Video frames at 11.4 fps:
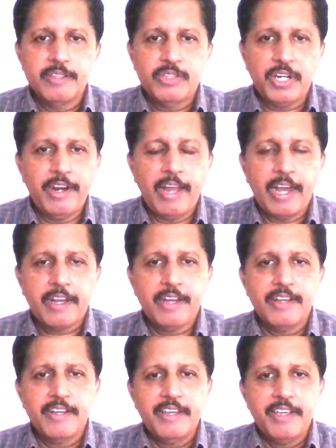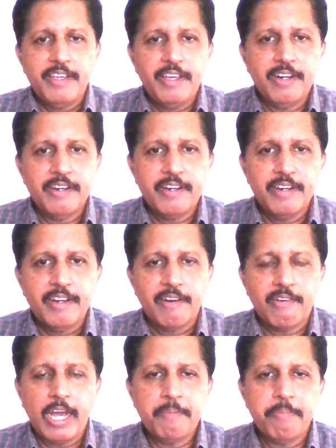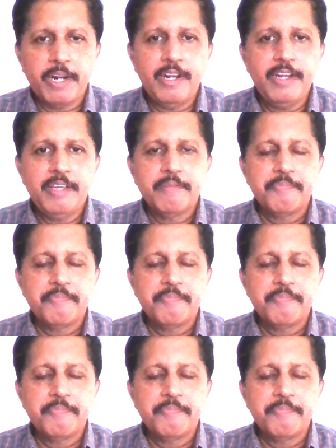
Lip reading: 3 lakh in Raebareli,